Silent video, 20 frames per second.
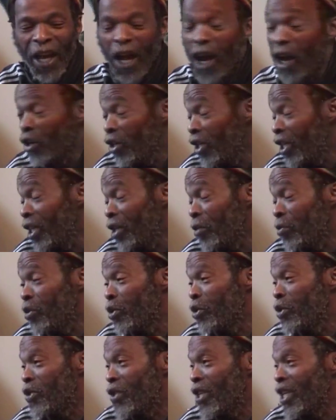Or another
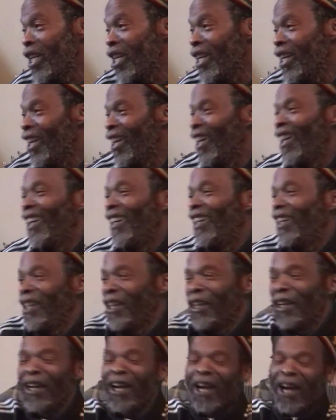Bruce Lee. You
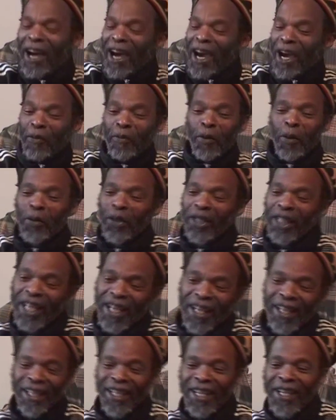know, I remember
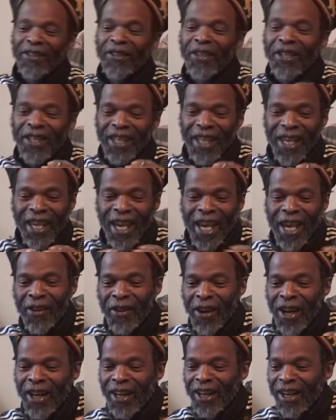there's this
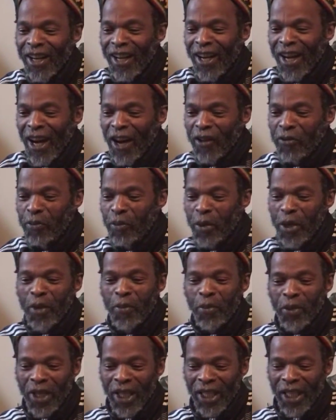era of
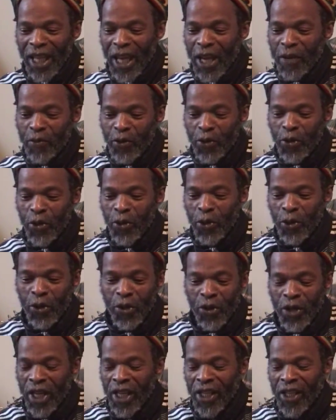people that came through
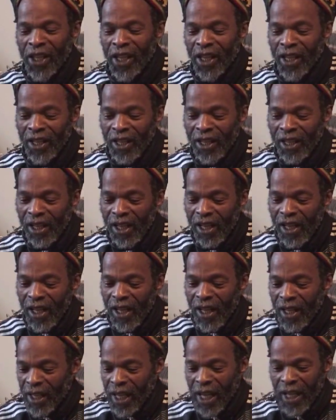creation
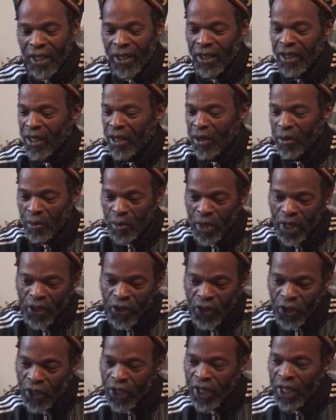that made
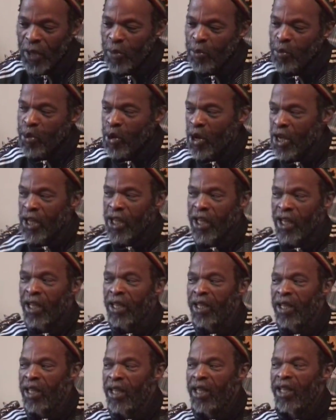such an
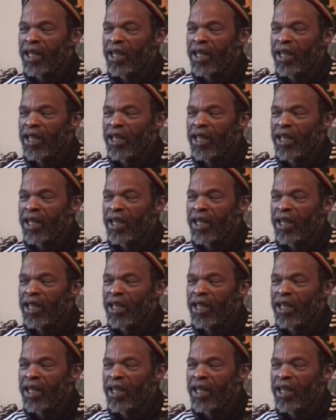impression.